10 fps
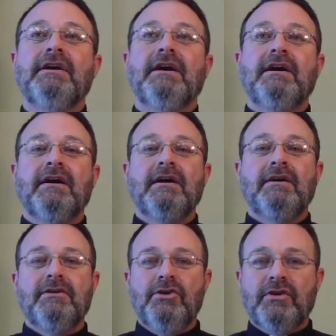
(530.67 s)

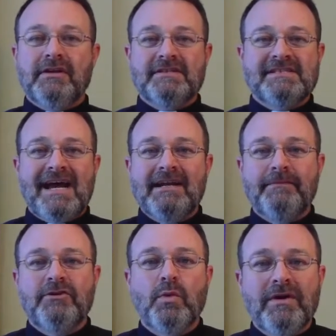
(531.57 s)
You can sign
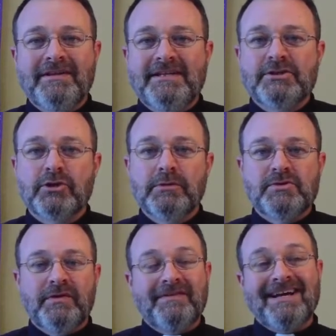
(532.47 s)
up to one of these
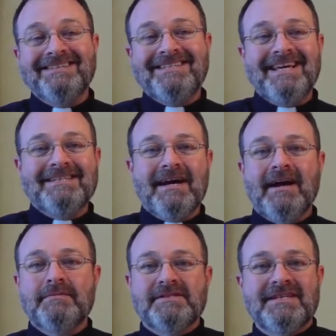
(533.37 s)
groups. We've got
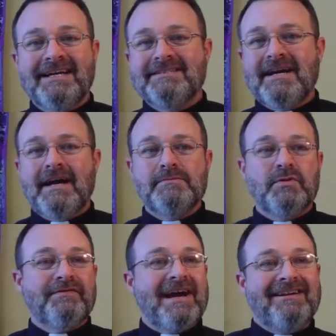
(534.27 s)
daytimes, nighttimes.
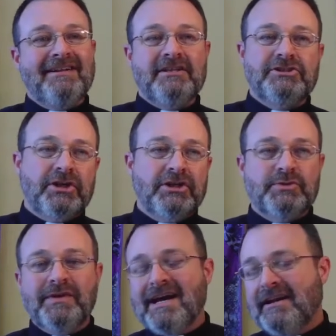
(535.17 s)
We've got it at the church.
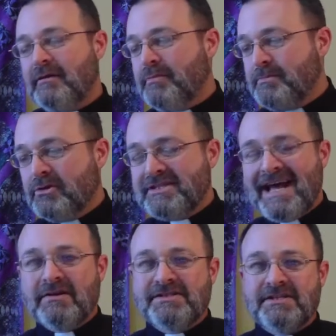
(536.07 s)
We've got it at people's
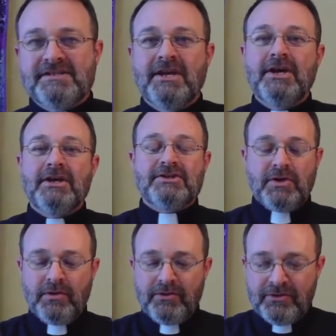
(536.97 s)
houses.
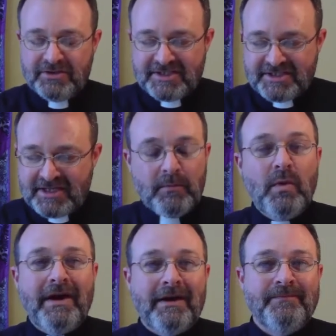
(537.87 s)
So
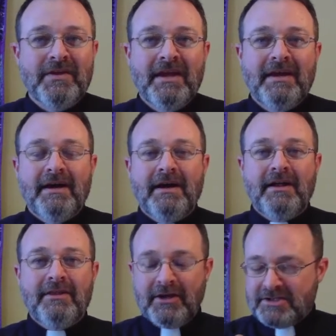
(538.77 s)
somewhere,
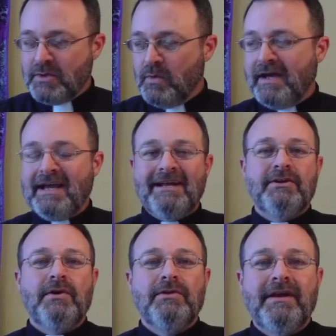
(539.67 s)
there's a way I
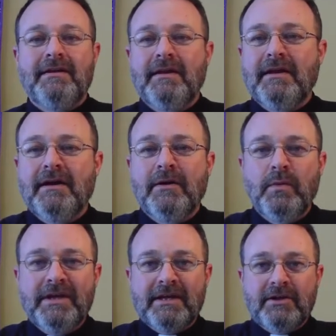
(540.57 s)
know that
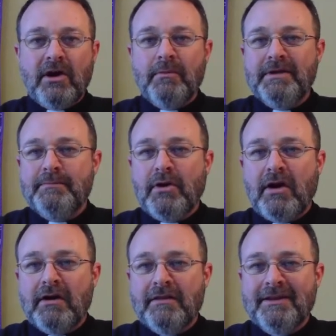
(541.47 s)
we could all be
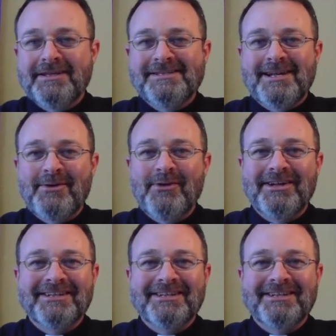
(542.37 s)
part of this, and I want to